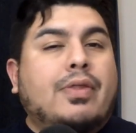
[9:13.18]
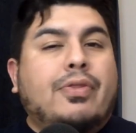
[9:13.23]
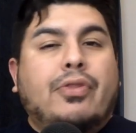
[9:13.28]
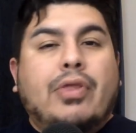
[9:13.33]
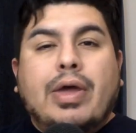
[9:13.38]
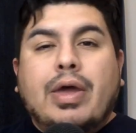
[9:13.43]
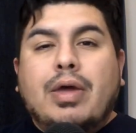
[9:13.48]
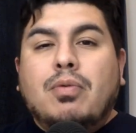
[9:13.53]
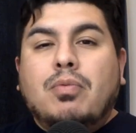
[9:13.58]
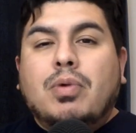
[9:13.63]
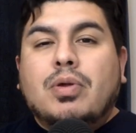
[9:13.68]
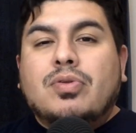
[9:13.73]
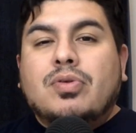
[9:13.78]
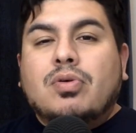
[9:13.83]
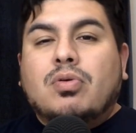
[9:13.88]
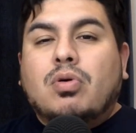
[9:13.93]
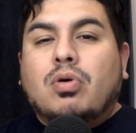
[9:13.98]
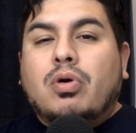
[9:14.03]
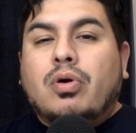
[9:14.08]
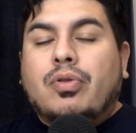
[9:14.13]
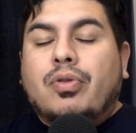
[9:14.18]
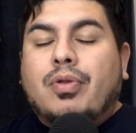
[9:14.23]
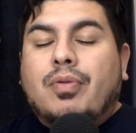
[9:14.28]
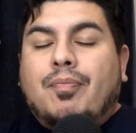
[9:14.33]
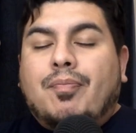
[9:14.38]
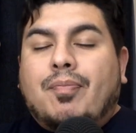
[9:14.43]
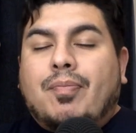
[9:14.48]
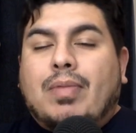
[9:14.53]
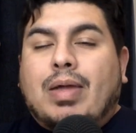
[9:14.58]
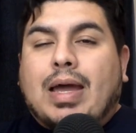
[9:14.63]
then what's it called?
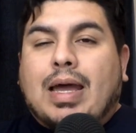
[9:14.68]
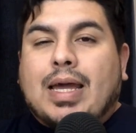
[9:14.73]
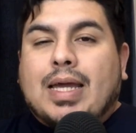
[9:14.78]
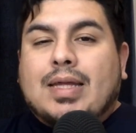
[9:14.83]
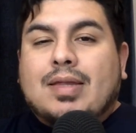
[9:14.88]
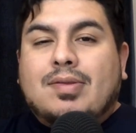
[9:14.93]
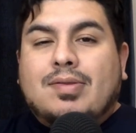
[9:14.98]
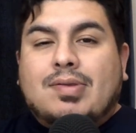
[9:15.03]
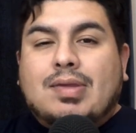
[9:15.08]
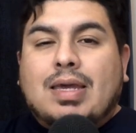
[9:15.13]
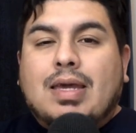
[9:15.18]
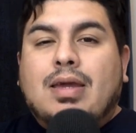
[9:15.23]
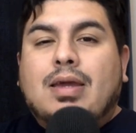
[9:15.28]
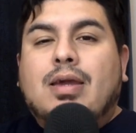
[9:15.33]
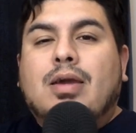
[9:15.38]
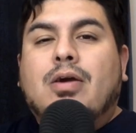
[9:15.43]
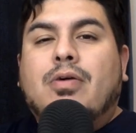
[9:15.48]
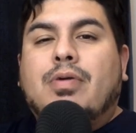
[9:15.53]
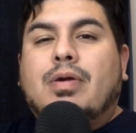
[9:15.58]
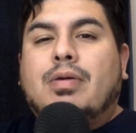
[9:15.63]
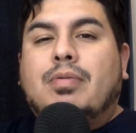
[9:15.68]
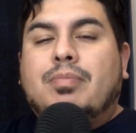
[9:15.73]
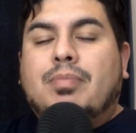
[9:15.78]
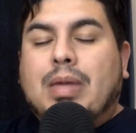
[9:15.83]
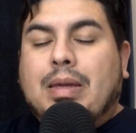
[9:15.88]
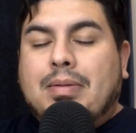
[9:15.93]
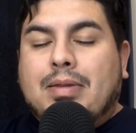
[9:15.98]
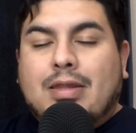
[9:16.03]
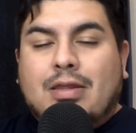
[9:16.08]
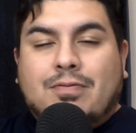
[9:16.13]
I can say, all right,
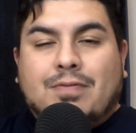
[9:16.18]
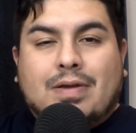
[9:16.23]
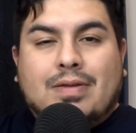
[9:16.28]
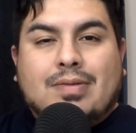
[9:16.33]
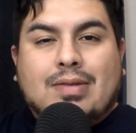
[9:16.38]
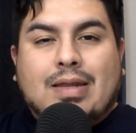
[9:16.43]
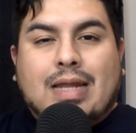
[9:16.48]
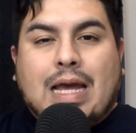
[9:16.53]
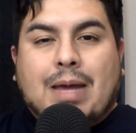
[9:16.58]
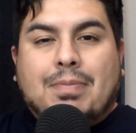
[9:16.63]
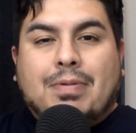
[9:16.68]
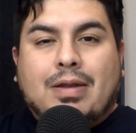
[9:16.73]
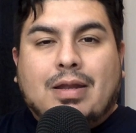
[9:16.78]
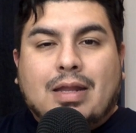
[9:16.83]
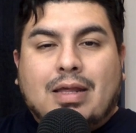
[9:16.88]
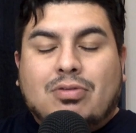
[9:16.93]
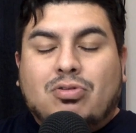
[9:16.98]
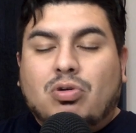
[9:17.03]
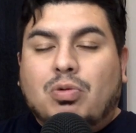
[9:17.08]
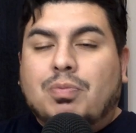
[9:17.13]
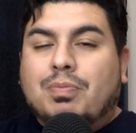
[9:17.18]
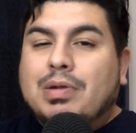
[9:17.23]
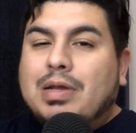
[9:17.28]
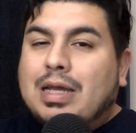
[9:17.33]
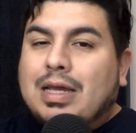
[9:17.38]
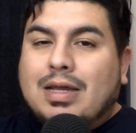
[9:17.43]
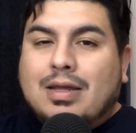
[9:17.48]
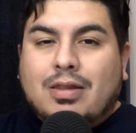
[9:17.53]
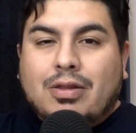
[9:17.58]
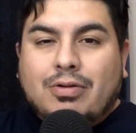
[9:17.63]
maybe this fight's going to happen a lot sooner, but
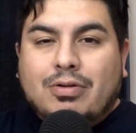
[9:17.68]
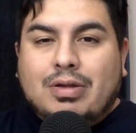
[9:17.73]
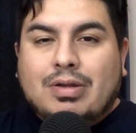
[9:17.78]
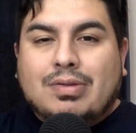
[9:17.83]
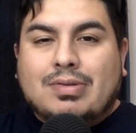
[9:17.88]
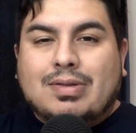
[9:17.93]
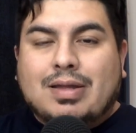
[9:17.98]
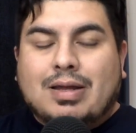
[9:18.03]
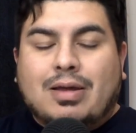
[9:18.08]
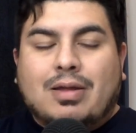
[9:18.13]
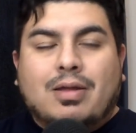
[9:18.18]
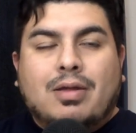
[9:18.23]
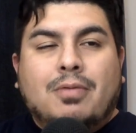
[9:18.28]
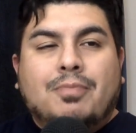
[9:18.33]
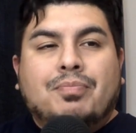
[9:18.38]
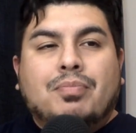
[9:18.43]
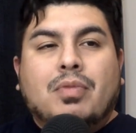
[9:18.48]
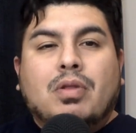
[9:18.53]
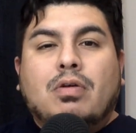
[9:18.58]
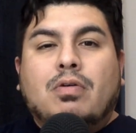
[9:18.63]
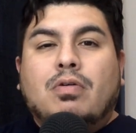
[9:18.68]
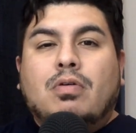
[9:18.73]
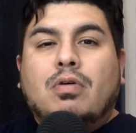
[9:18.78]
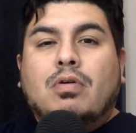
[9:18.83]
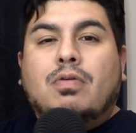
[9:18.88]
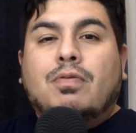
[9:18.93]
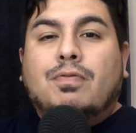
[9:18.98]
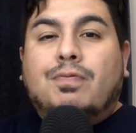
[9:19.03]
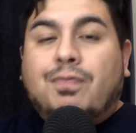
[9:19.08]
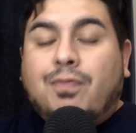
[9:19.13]
it clearly is not.
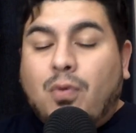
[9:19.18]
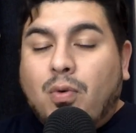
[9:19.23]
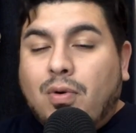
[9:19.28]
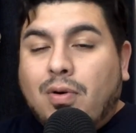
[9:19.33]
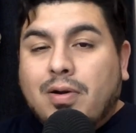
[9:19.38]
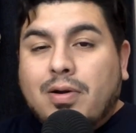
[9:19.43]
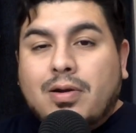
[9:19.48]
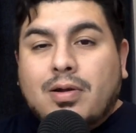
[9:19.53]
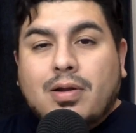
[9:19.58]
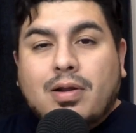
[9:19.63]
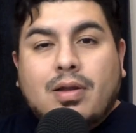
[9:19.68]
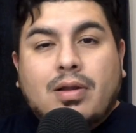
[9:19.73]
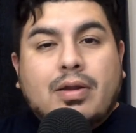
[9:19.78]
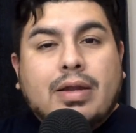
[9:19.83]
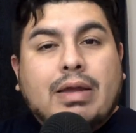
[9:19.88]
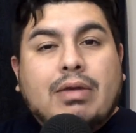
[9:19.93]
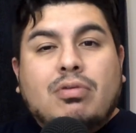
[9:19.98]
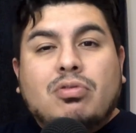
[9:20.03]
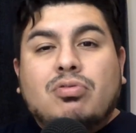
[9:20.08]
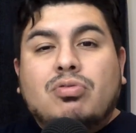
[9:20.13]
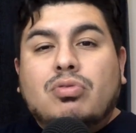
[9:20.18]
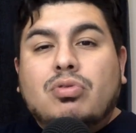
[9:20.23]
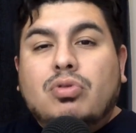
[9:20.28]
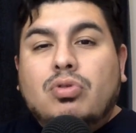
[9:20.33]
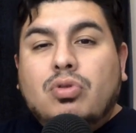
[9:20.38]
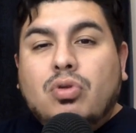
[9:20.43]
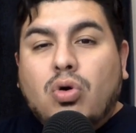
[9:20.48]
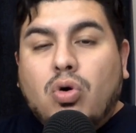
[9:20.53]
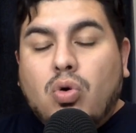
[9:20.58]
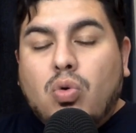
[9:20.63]
Four, there is
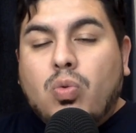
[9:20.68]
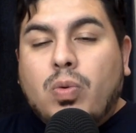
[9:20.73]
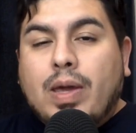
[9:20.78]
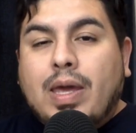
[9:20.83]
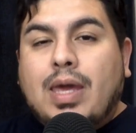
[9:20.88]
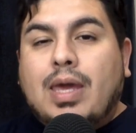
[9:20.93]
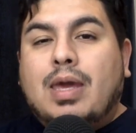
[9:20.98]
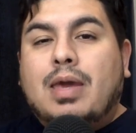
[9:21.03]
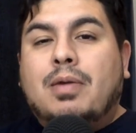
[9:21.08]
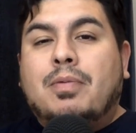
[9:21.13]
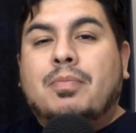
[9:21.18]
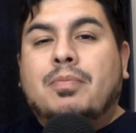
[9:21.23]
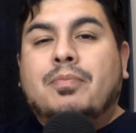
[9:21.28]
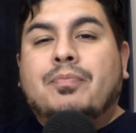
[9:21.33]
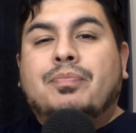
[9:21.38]
no way,